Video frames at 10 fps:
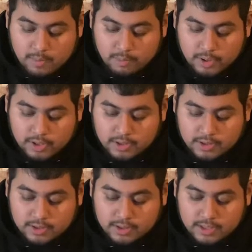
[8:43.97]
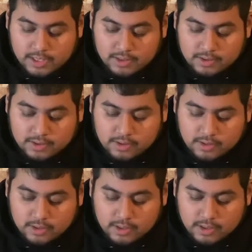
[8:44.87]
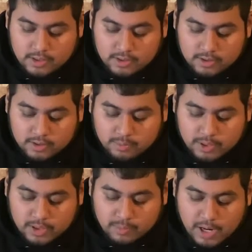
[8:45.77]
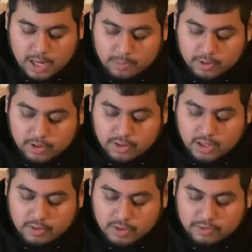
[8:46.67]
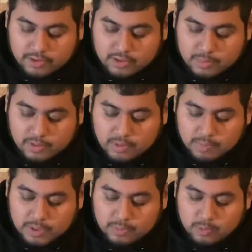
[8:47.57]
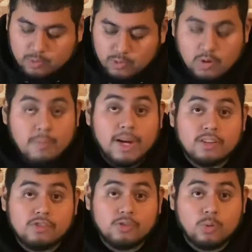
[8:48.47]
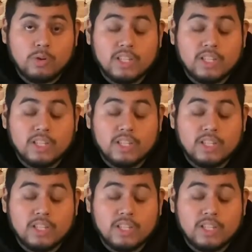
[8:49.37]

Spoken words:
But this has been a popular theory for some of the people who know about his story.